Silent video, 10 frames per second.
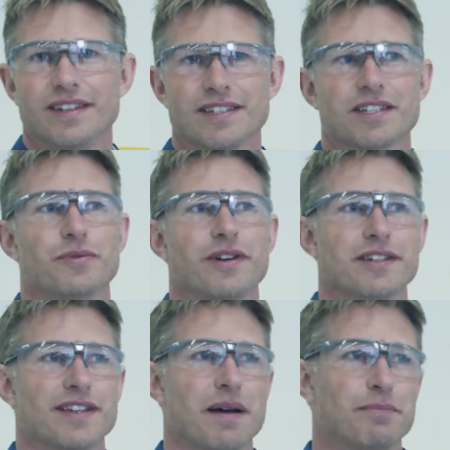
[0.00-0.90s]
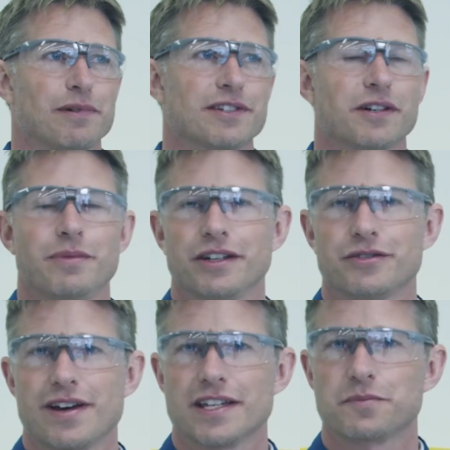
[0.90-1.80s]
This is where samples are being
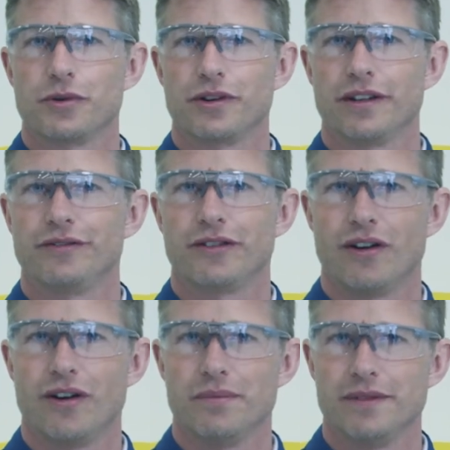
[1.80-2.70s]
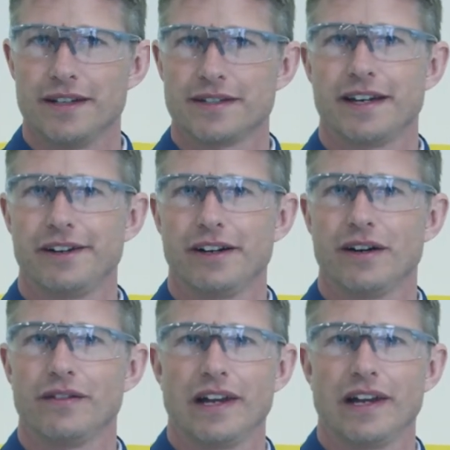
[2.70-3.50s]
transported from this area of